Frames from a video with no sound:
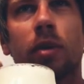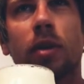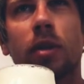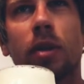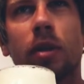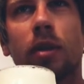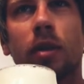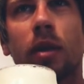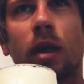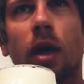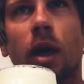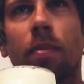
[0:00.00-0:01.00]
sizzling
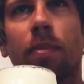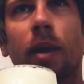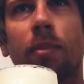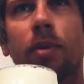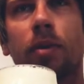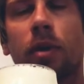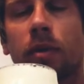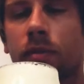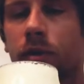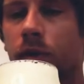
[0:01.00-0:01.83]
hot peppers off